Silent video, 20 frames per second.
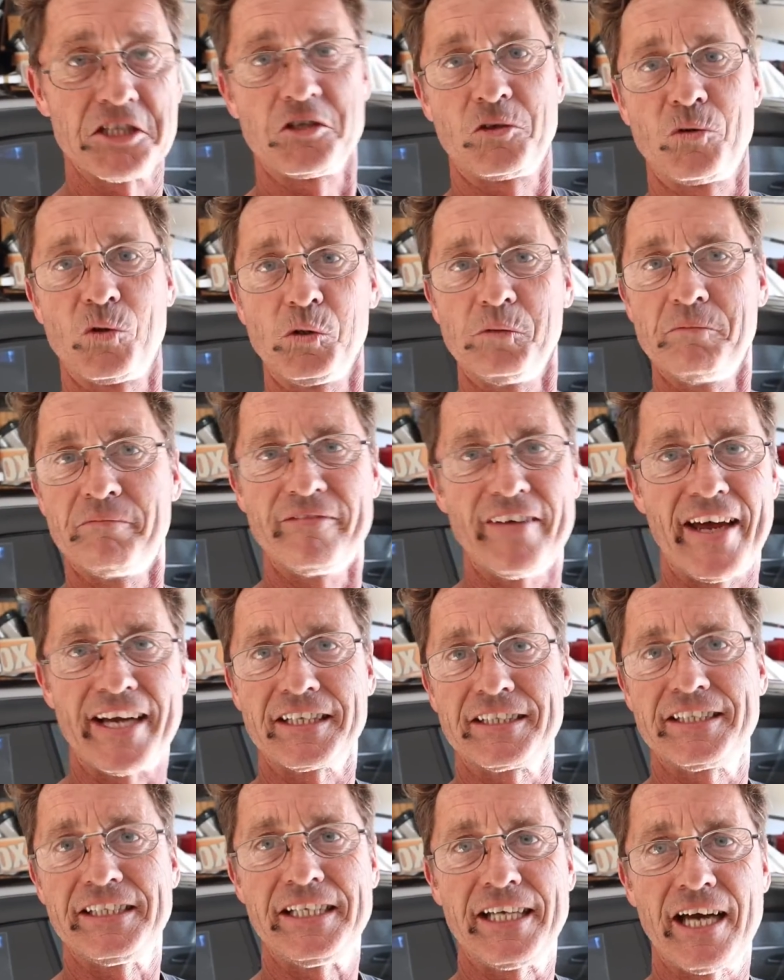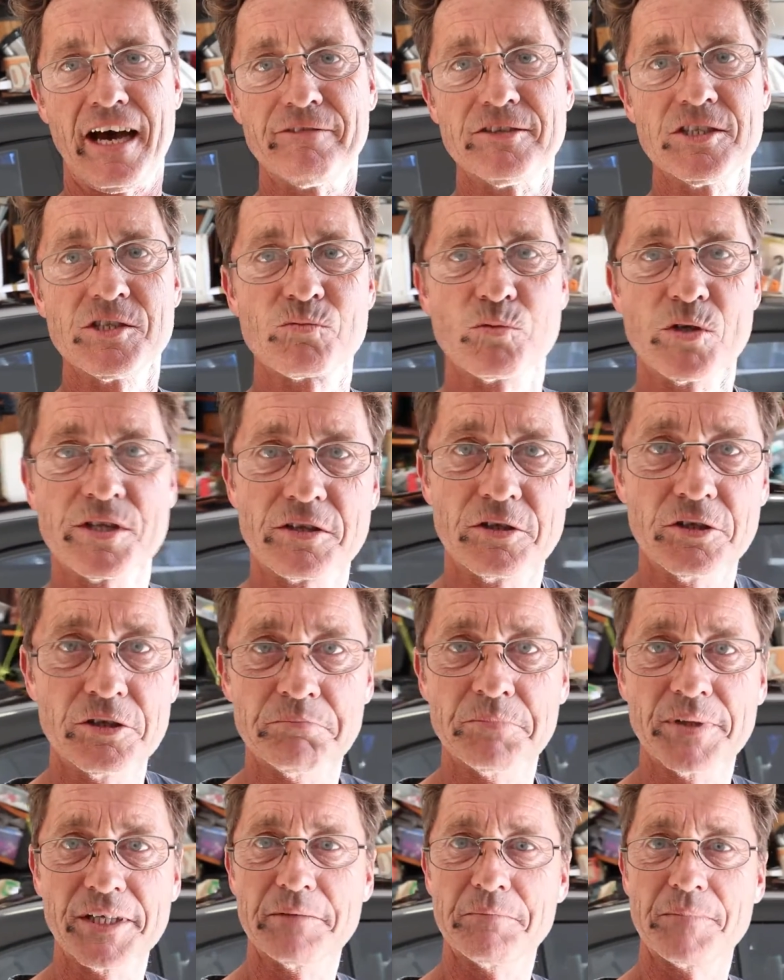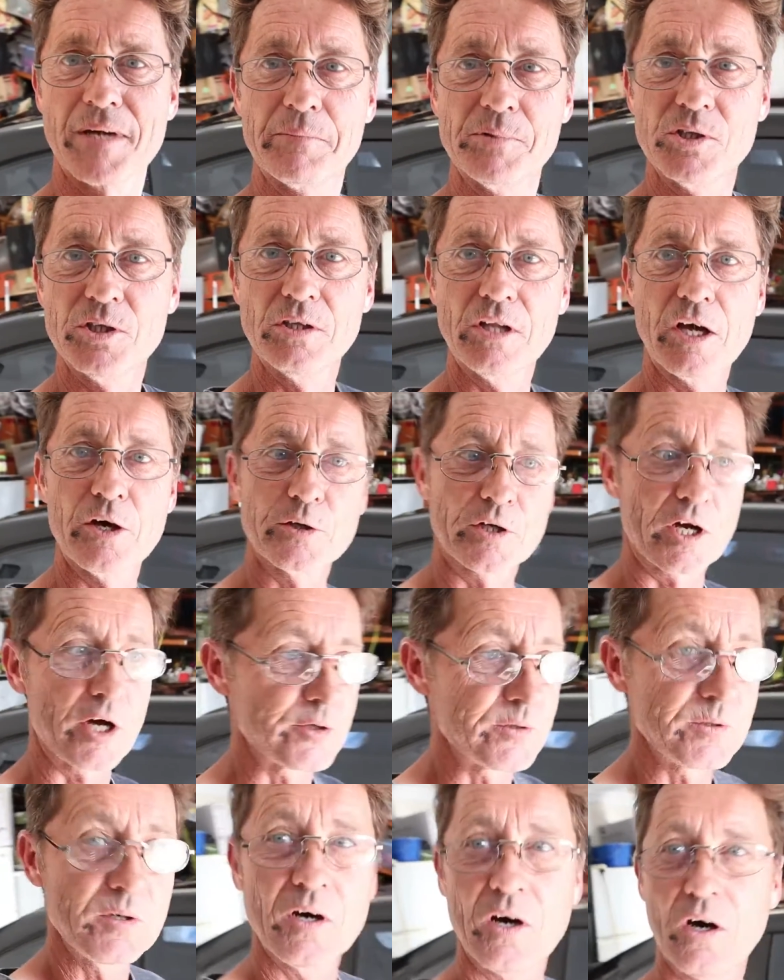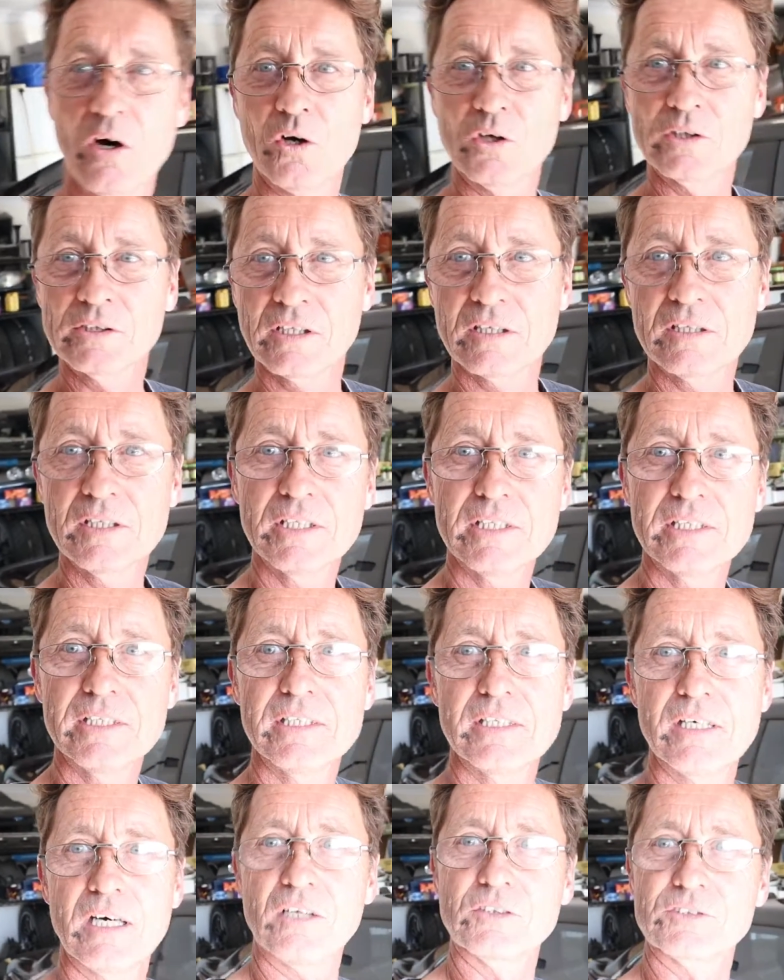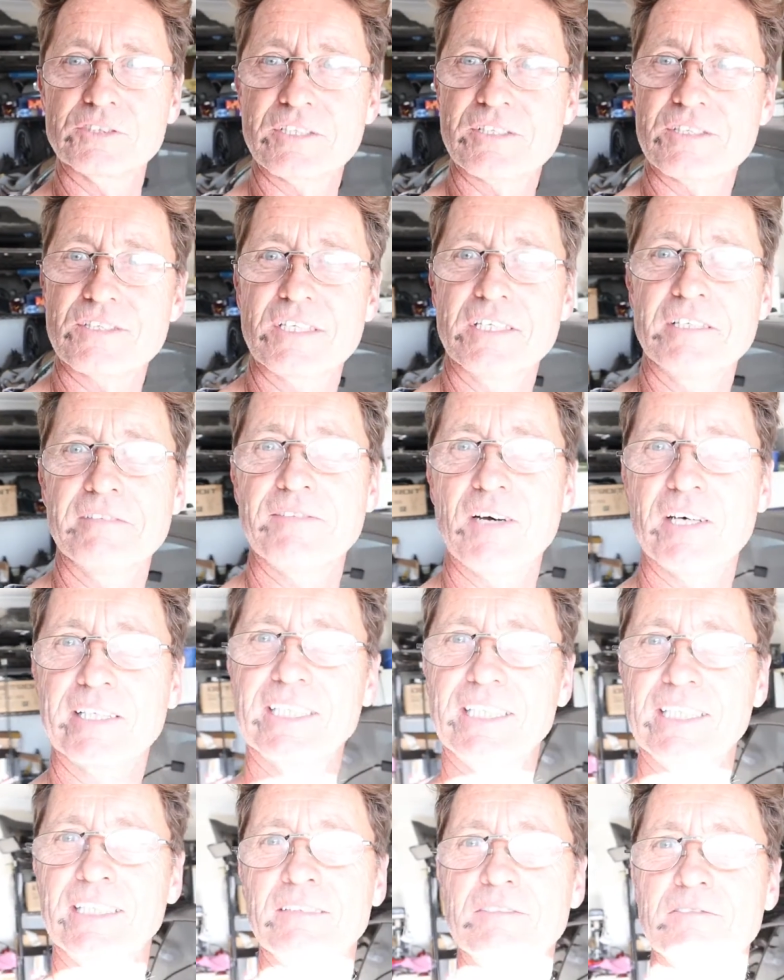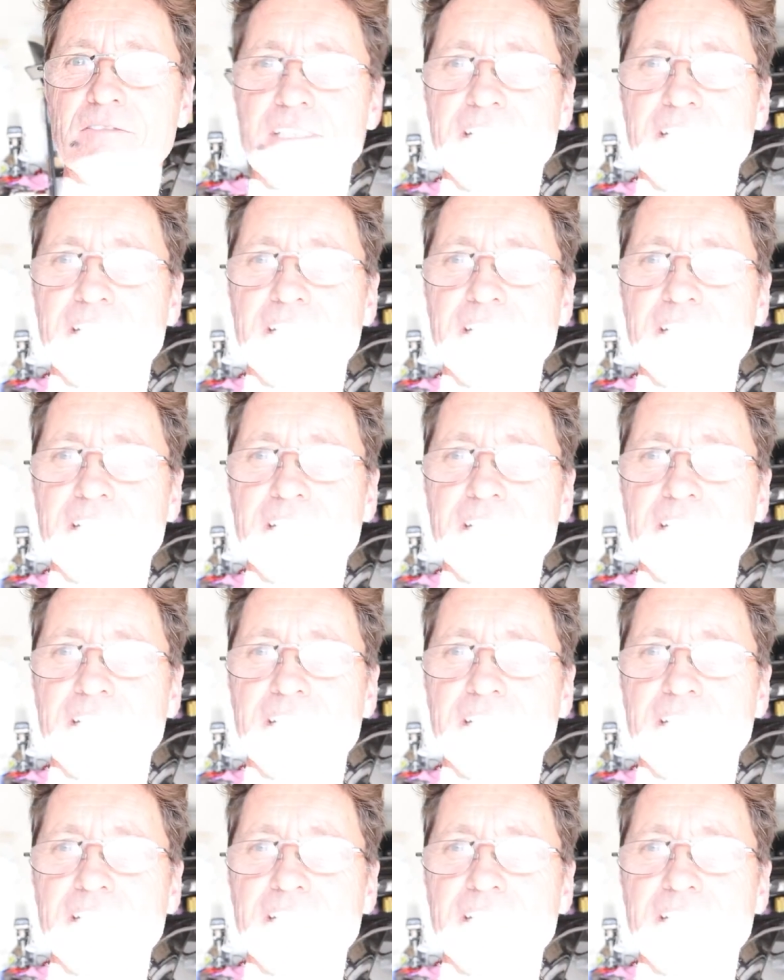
I guess you call them vanity covers with the BMW logo on. I'll just see if I can